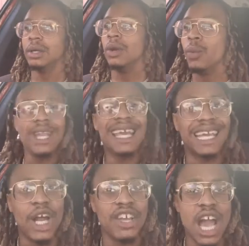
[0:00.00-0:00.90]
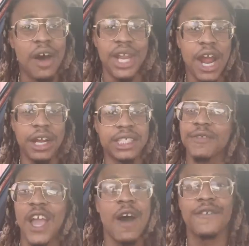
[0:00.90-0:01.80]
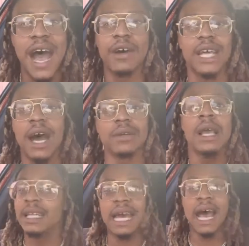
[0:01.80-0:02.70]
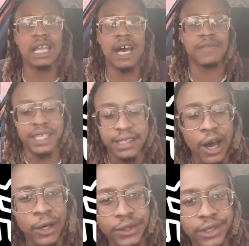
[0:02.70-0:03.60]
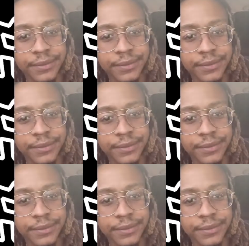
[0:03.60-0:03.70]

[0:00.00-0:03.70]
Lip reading: Wouldn't it get on y'all nerves if y'all found out that I love these hoes?